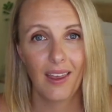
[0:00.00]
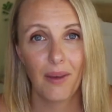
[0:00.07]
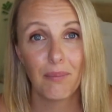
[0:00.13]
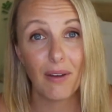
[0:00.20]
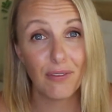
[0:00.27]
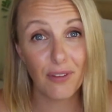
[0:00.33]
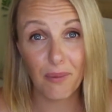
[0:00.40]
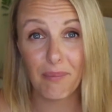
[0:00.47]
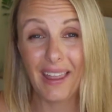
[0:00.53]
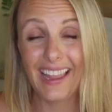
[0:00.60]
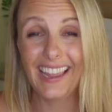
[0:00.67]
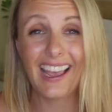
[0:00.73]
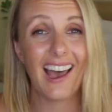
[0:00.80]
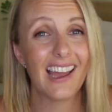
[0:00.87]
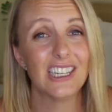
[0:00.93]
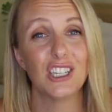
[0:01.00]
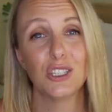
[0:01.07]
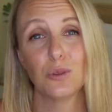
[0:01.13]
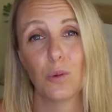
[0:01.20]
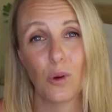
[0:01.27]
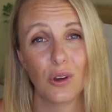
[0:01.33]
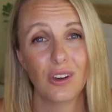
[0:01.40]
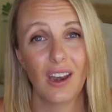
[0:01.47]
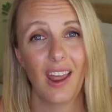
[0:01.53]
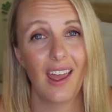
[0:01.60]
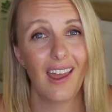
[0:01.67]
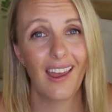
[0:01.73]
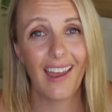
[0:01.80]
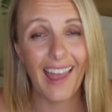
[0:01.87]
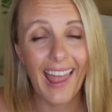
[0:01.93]
But for me, I just want
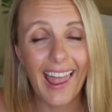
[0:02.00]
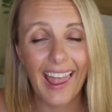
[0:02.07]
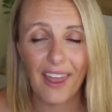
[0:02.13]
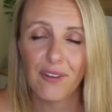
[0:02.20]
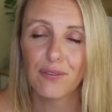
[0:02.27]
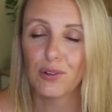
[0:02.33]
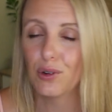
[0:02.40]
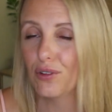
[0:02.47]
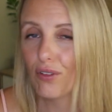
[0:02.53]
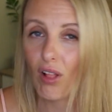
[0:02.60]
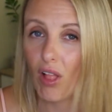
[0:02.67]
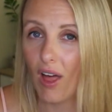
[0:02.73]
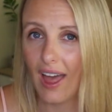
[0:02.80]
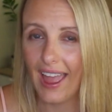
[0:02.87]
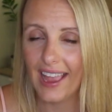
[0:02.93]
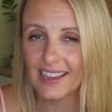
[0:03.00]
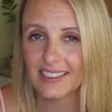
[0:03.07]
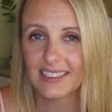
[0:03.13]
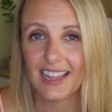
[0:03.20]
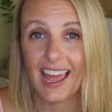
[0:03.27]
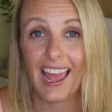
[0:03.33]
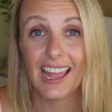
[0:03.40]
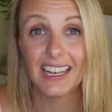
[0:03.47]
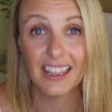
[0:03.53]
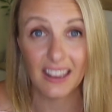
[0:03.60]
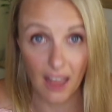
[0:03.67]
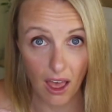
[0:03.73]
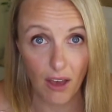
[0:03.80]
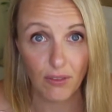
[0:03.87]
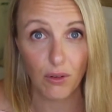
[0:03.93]
a handful of clients that I
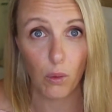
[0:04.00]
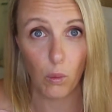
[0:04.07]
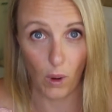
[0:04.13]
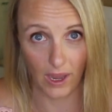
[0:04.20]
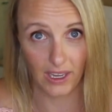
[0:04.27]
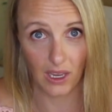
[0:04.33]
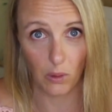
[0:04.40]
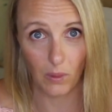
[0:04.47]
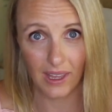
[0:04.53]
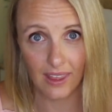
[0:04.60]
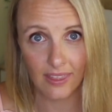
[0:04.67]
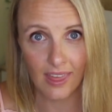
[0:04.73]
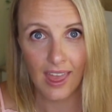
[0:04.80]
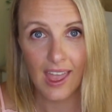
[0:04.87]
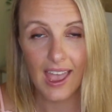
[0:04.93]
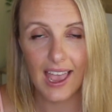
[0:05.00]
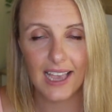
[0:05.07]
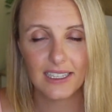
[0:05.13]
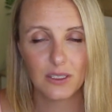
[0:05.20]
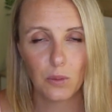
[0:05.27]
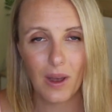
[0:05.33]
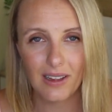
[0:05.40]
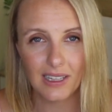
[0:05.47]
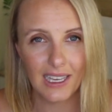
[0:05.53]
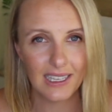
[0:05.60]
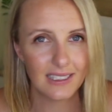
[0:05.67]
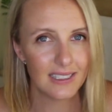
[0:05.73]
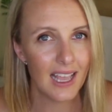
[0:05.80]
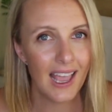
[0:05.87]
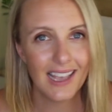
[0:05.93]
love working with, as well
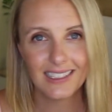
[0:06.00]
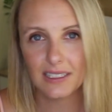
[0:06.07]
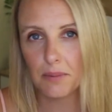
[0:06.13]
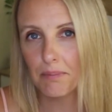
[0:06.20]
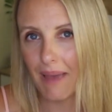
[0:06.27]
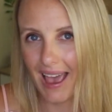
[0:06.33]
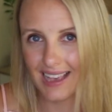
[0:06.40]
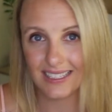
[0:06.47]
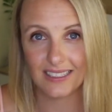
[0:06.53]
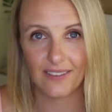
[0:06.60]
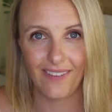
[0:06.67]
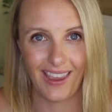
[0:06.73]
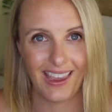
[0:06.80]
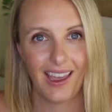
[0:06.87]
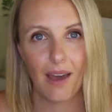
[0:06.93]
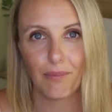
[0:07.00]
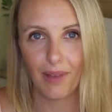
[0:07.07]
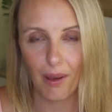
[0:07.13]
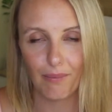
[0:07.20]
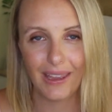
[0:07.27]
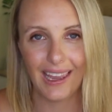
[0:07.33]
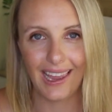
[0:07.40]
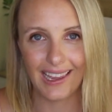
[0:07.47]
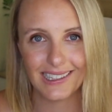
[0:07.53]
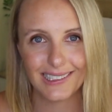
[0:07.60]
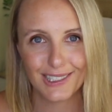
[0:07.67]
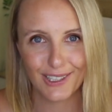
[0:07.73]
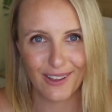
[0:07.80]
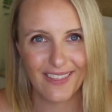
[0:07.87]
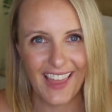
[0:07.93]
as some passive income coming in.
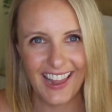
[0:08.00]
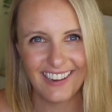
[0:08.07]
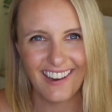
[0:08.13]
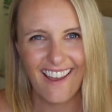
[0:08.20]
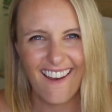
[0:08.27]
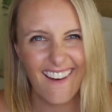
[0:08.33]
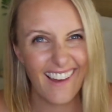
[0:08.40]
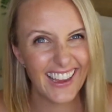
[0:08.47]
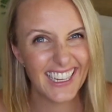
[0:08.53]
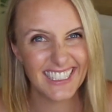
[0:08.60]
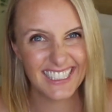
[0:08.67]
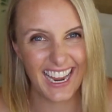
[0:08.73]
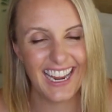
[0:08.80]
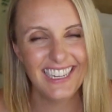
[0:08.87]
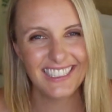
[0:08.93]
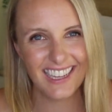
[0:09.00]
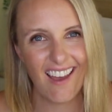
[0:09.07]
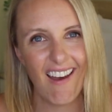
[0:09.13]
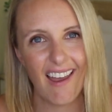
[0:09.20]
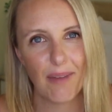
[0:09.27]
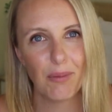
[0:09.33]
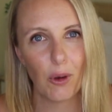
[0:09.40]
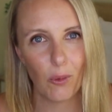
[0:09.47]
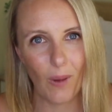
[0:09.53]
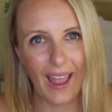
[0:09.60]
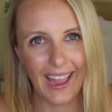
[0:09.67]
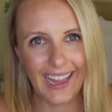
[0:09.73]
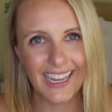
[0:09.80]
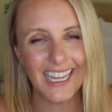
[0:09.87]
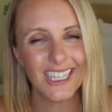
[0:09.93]
So then I can take time
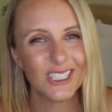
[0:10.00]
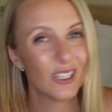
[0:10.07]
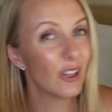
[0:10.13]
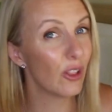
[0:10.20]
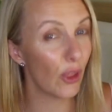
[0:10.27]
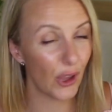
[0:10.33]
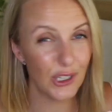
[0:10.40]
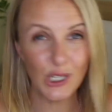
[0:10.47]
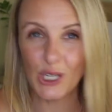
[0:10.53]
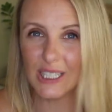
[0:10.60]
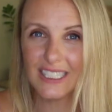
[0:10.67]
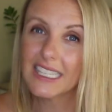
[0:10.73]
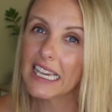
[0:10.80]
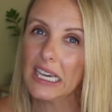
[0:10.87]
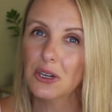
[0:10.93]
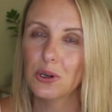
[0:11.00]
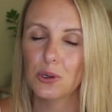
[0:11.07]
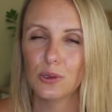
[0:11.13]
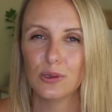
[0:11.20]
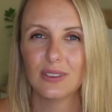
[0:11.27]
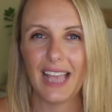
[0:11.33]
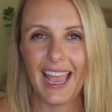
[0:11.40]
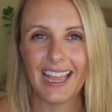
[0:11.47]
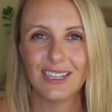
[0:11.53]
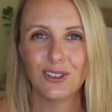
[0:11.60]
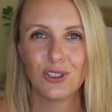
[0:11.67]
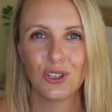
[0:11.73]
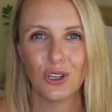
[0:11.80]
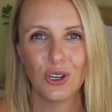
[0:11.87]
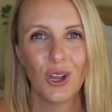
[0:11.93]
away to learn new skills
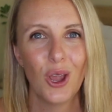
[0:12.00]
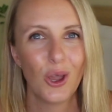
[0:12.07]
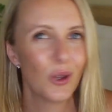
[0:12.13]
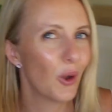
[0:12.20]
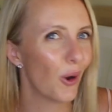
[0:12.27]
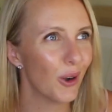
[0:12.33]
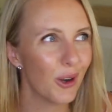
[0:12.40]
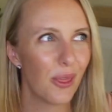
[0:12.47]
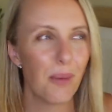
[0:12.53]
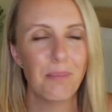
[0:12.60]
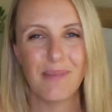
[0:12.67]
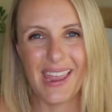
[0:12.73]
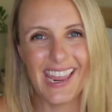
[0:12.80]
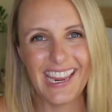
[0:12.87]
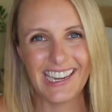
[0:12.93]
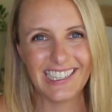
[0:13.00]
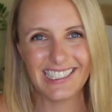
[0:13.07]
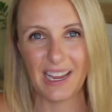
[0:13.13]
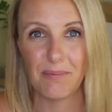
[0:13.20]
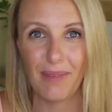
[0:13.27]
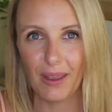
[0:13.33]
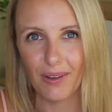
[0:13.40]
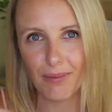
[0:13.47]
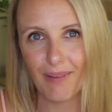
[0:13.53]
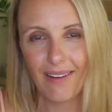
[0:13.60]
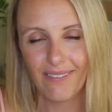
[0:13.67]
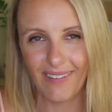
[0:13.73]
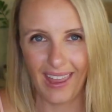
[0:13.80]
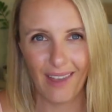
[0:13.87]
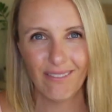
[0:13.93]
and to go to the beach and be with my
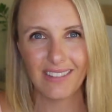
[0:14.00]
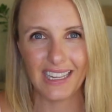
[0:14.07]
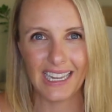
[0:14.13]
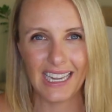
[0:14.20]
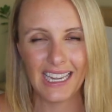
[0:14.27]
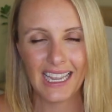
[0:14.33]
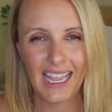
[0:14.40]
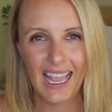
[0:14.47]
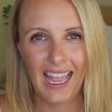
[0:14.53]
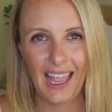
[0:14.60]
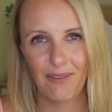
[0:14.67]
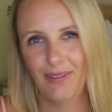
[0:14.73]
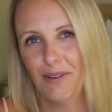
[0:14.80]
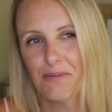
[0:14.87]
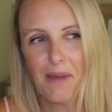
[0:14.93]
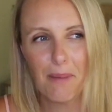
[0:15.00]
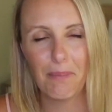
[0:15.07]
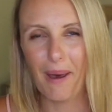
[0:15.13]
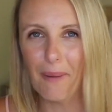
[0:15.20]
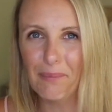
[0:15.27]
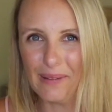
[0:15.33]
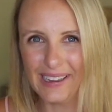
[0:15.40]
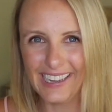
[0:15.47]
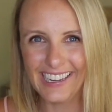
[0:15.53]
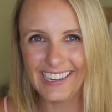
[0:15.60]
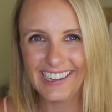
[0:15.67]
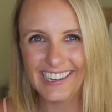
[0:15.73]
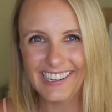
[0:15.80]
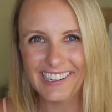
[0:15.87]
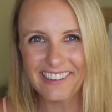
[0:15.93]
family and be with my
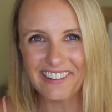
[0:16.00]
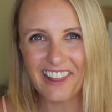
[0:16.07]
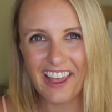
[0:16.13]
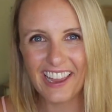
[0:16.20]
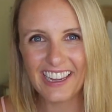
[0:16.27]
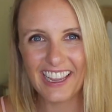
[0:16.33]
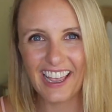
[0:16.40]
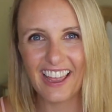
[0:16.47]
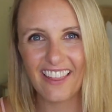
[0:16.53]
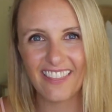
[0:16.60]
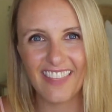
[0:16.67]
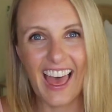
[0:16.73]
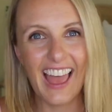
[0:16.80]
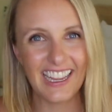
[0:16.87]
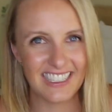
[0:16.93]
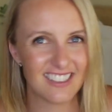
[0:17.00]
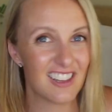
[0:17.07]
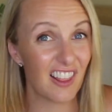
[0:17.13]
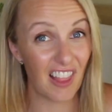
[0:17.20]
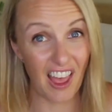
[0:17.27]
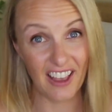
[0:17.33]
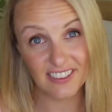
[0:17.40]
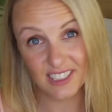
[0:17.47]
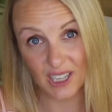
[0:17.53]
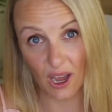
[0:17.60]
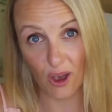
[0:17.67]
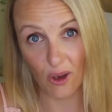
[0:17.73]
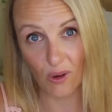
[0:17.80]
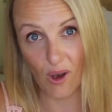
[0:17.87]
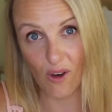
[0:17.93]
puppy. Like, that is the
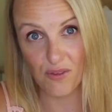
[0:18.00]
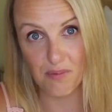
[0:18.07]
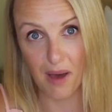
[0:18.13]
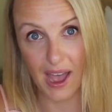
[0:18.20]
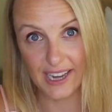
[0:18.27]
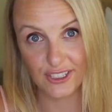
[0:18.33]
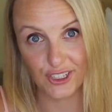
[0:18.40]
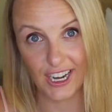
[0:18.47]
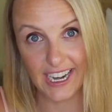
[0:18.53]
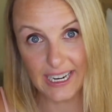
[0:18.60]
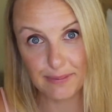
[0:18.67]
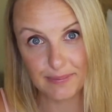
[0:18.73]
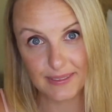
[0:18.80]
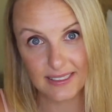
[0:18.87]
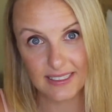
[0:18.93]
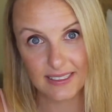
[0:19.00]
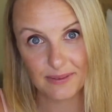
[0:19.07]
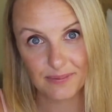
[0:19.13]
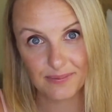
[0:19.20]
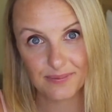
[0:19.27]
lifestyle of my dreams.